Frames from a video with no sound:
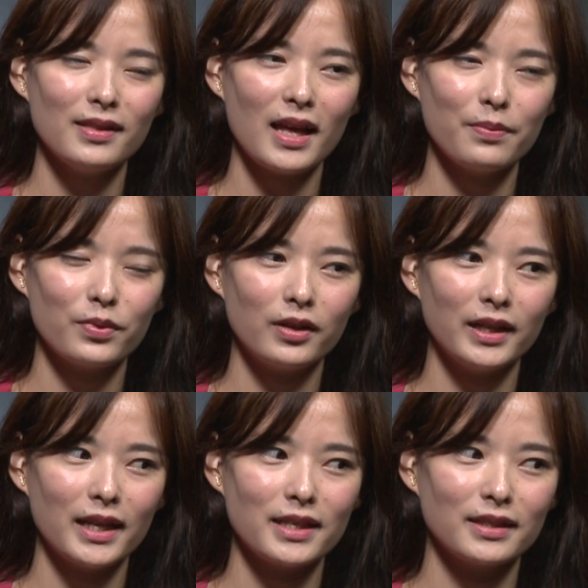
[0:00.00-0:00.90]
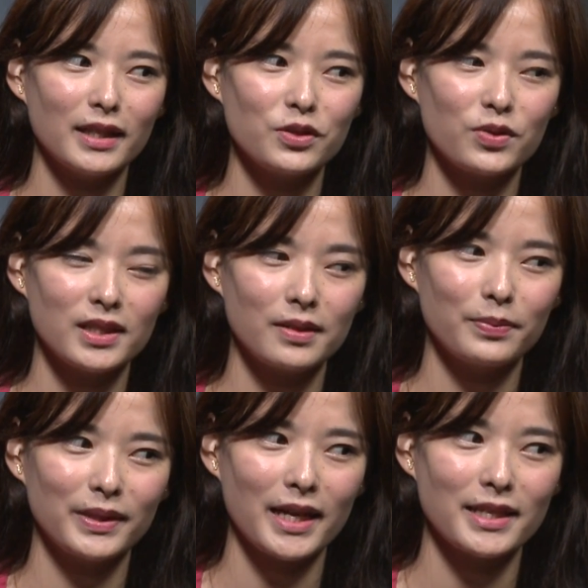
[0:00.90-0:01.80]
Library is an interesting
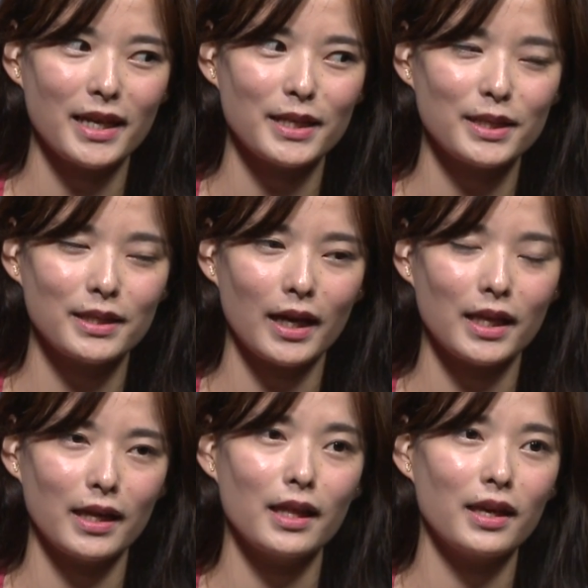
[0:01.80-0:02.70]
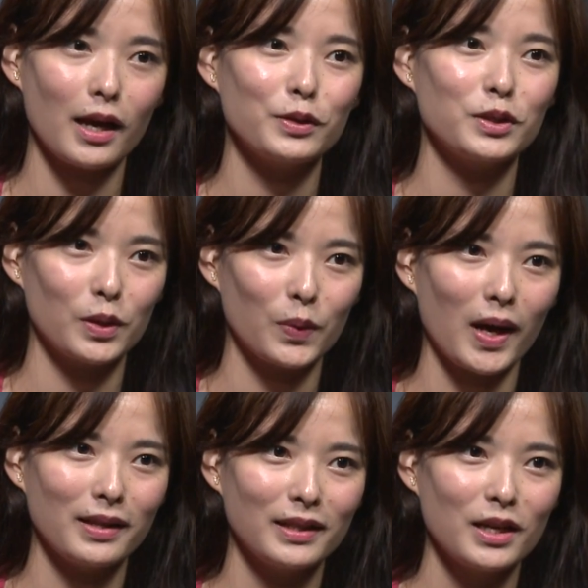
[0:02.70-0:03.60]
place. It's in the
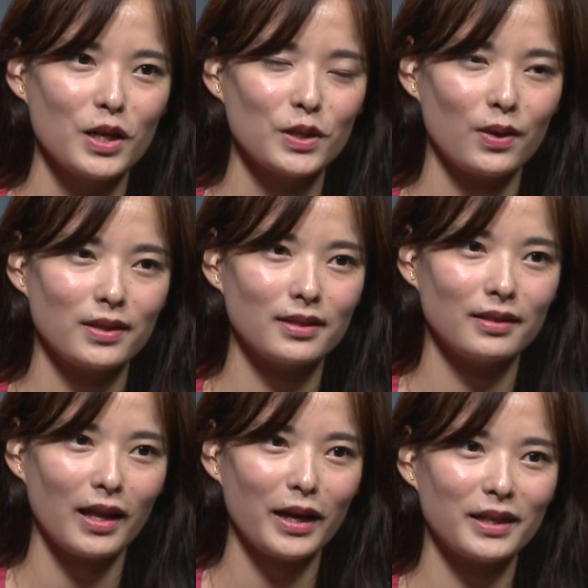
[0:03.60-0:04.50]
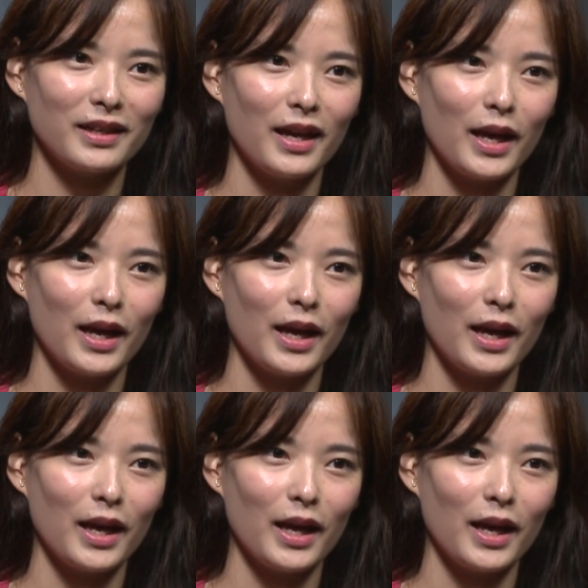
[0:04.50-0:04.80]
underground, so it's like